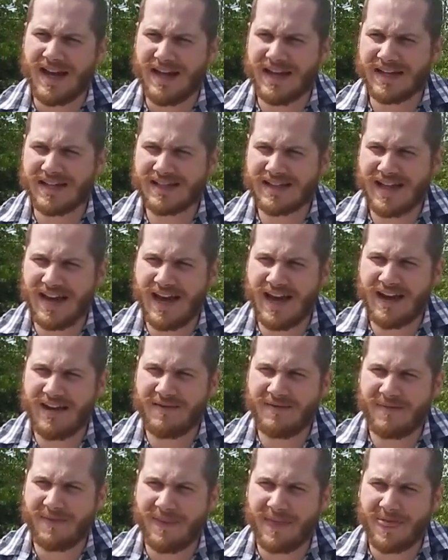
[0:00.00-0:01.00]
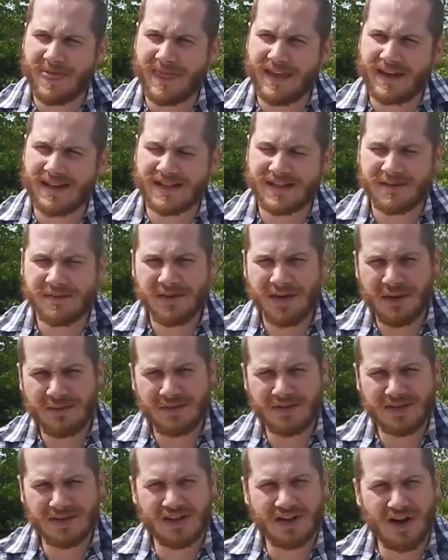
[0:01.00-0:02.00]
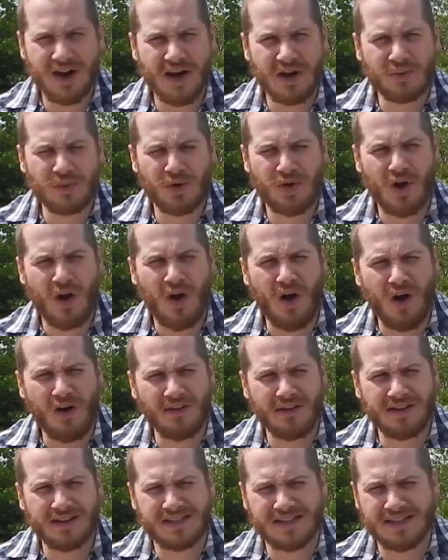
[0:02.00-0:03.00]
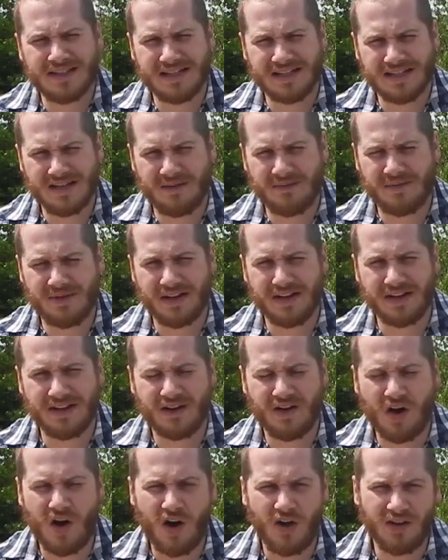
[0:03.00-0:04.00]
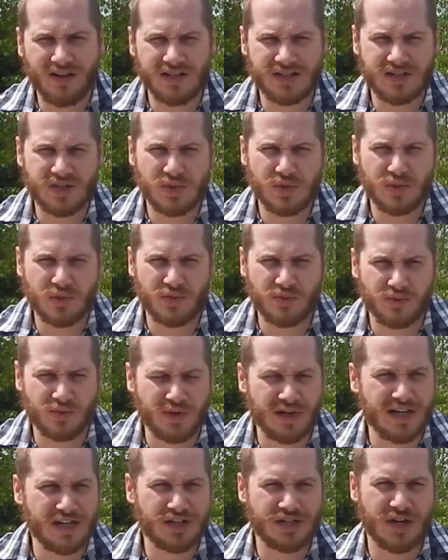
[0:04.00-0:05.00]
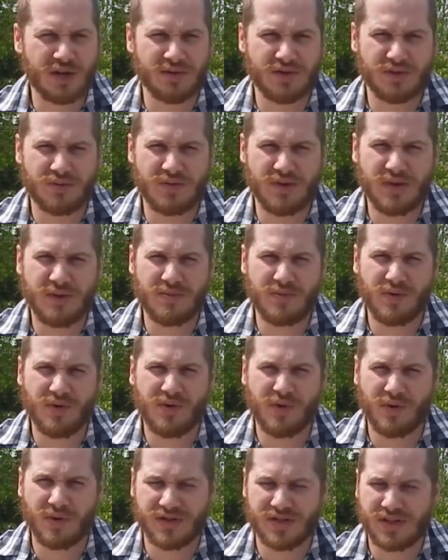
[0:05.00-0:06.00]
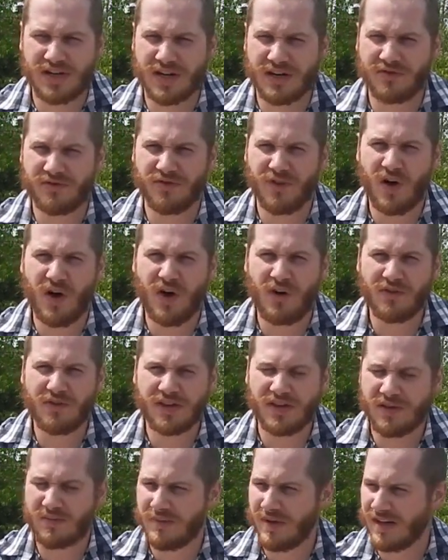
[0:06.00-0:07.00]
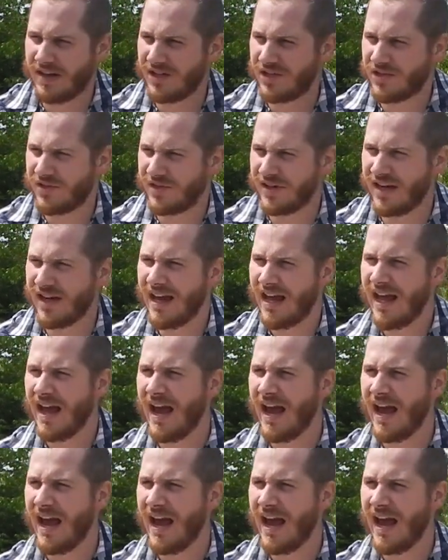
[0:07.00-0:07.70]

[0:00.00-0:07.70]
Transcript: is that sometimes God will call us to something, call us to reach out to people or to get involved in a ministry,